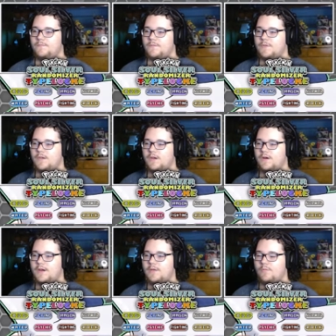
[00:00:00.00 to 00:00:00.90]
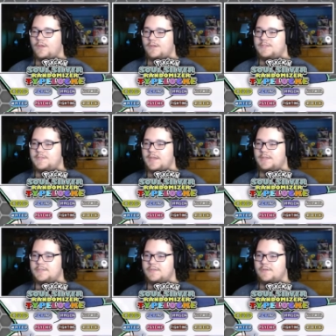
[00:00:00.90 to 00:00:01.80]
Alright, well it's dead,
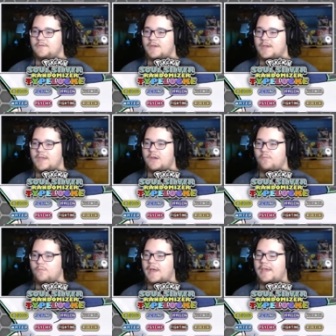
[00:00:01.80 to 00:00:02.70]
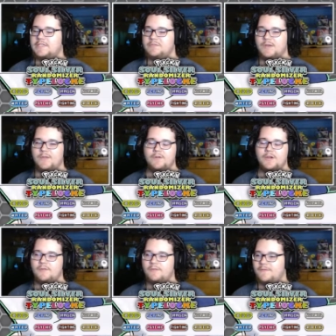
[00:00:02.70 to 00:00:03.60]
so again, I guess we'll never
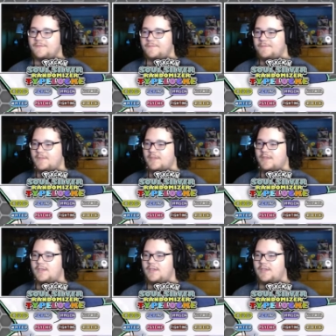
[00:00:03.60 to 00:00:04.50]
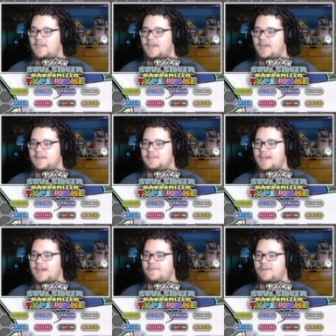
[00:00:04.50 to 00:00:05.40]
know. And
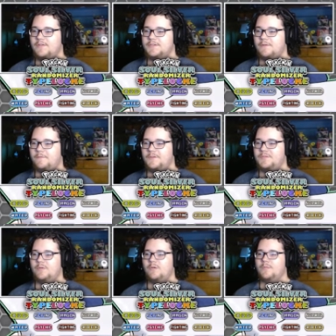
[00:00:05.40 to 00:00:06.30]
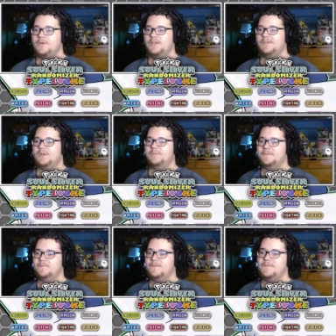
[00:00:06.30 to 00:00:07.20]
Diavolo is our first Pokemon to level up to
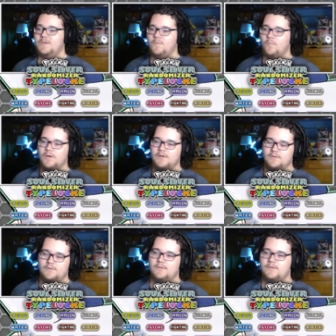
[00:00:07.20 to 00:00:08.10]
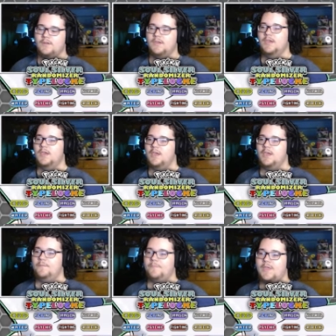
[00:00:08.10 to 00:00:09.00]
51.
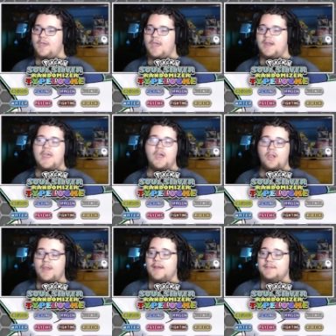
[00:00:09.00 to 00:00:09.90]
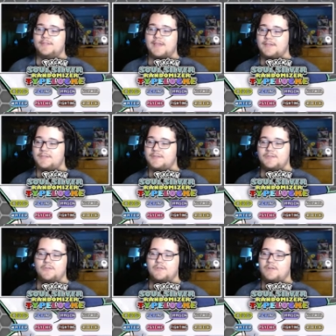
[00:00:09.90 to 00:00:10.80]
And hey, all I gotta say is the
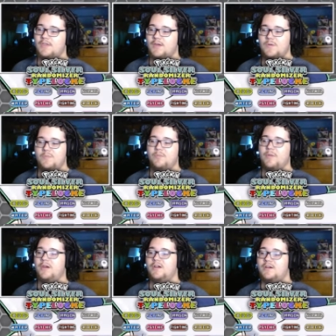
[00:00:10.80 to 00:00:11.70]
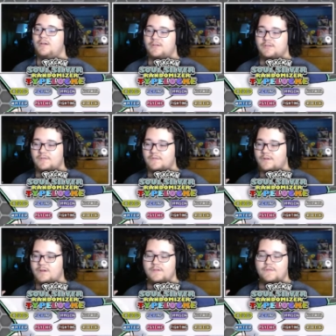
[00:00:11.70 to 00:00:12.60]
sooner that we prepare
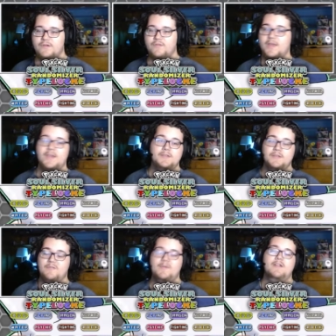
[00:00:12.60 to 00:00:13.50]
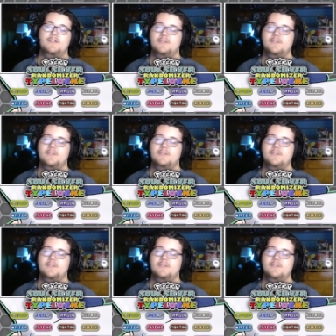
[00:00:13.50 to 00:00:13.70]
for Red, the better.